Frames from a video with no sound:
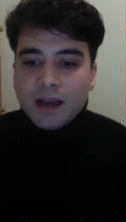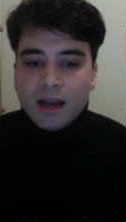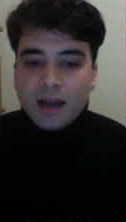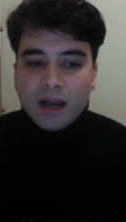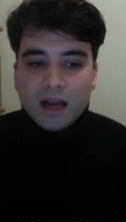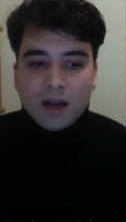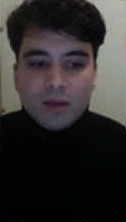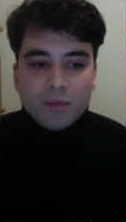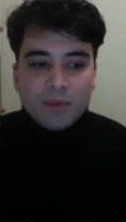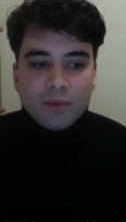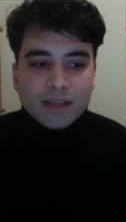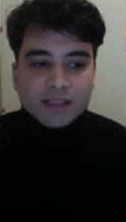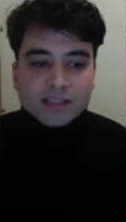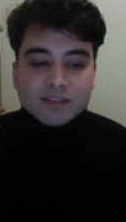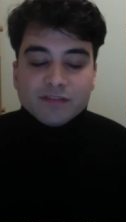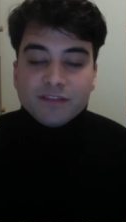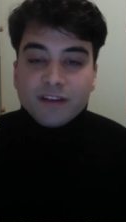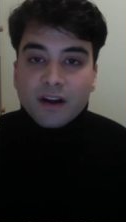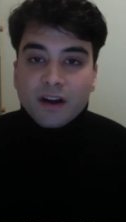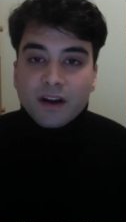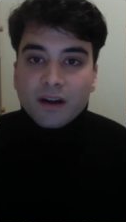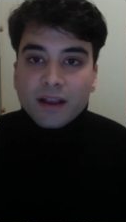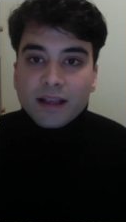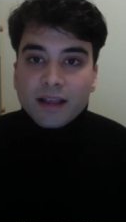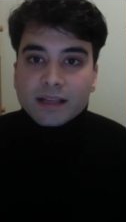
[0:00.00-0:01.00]
um, its
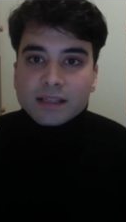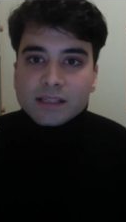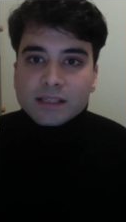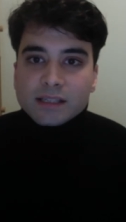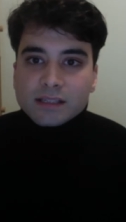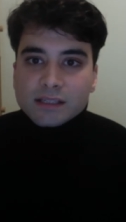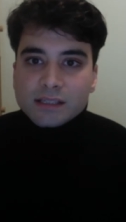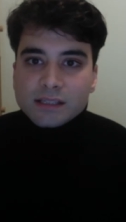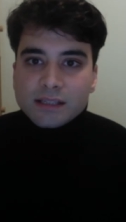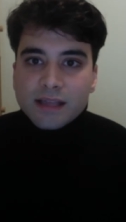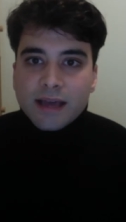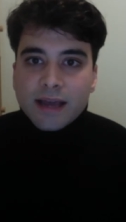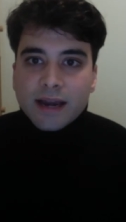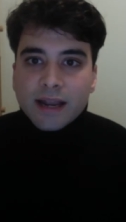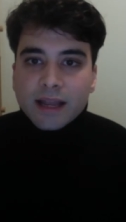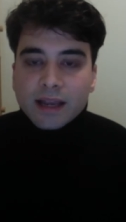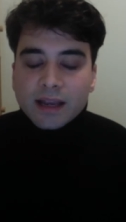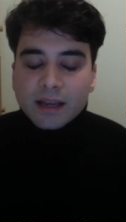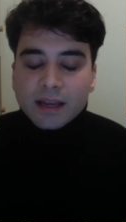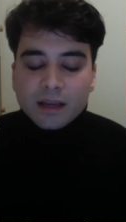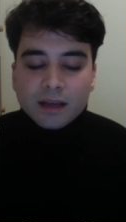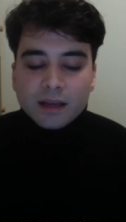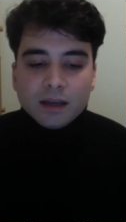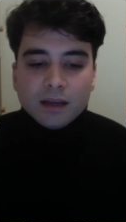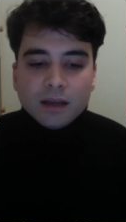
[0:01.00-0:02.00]
various
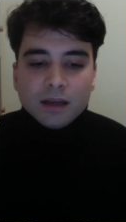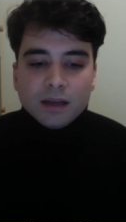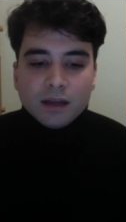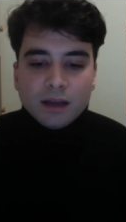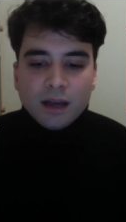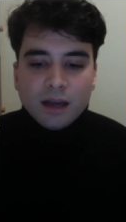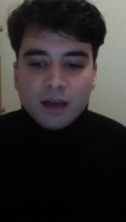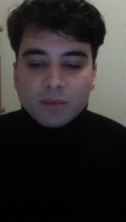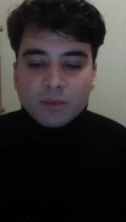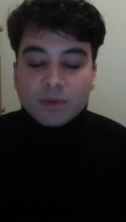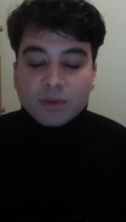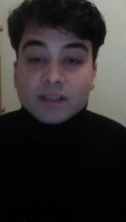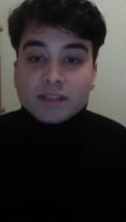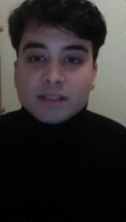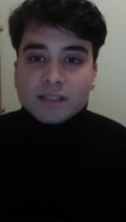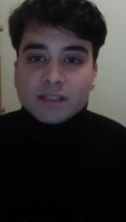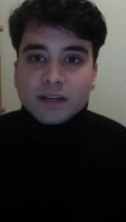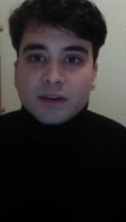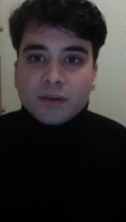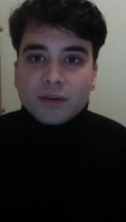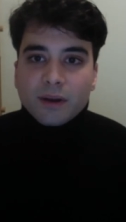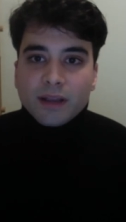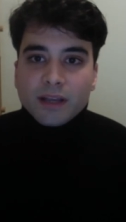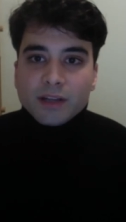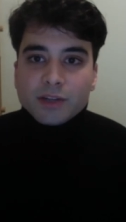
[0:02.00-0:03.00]
aesthetic um,
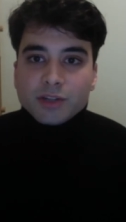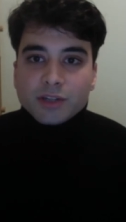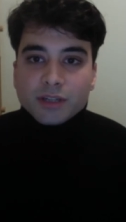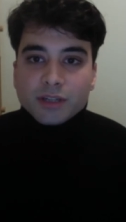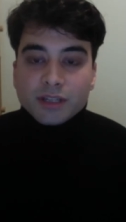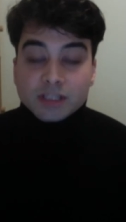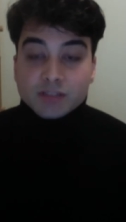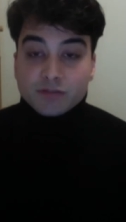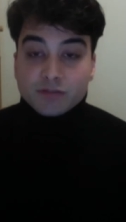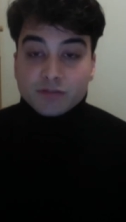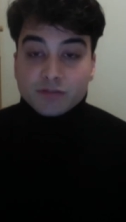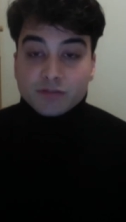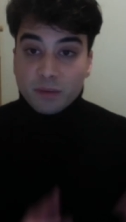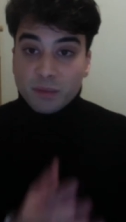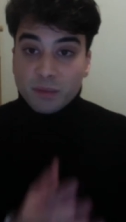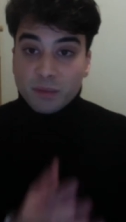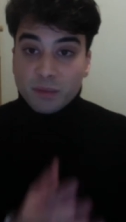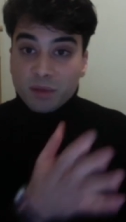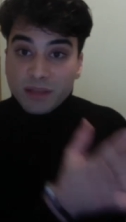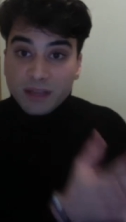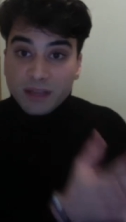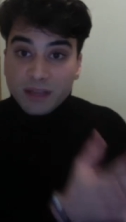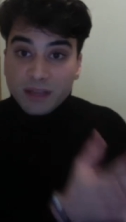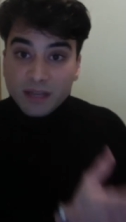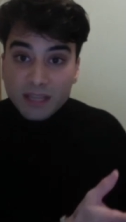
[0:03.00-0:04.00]
considerations, from the
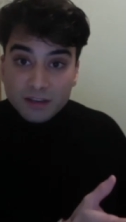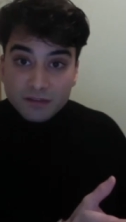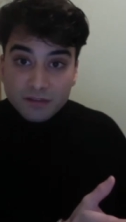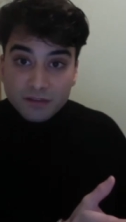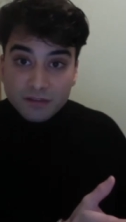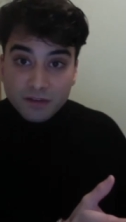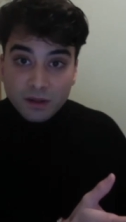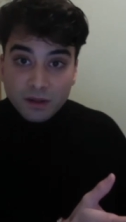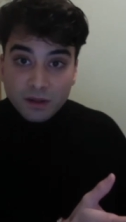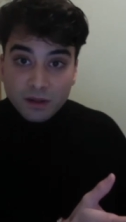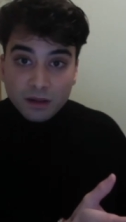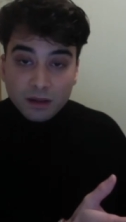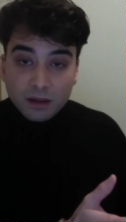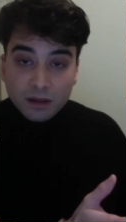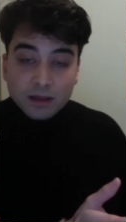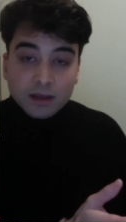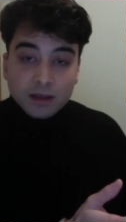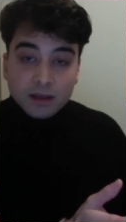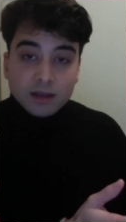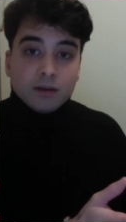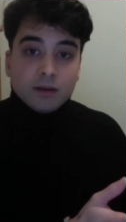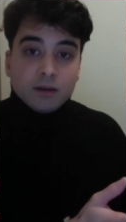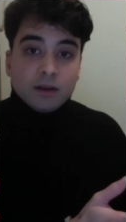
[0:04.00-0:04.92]
medieval,